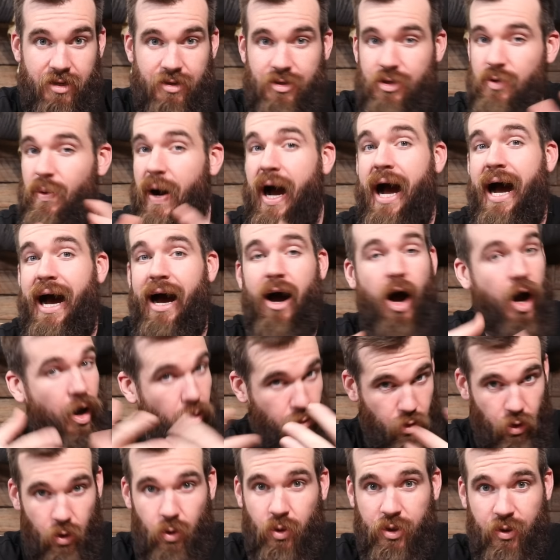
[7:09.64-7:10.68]
You are,
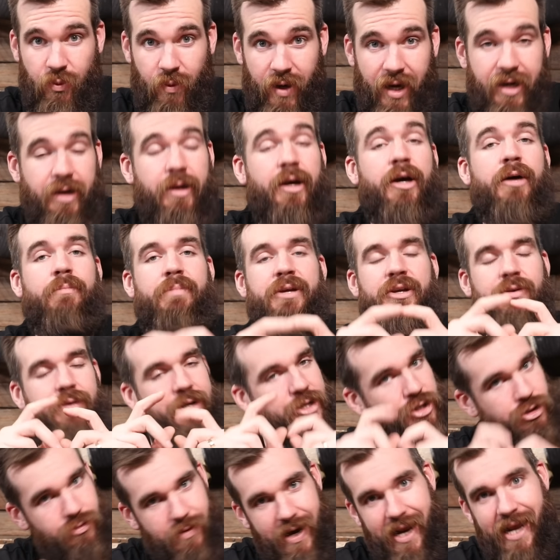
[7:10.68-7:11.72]
I'll call you one, but you're
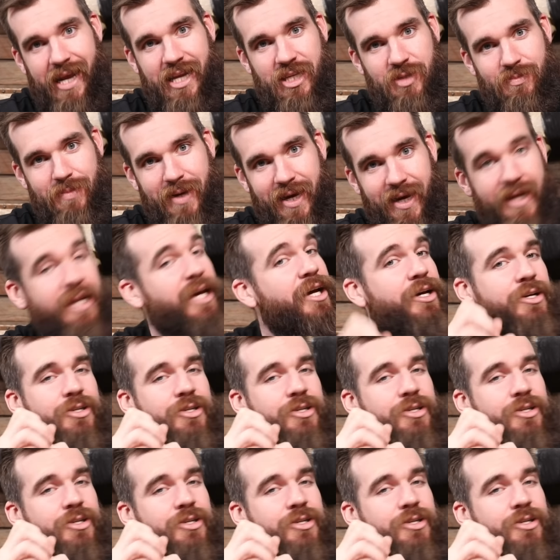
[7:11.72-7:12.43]
a trans man.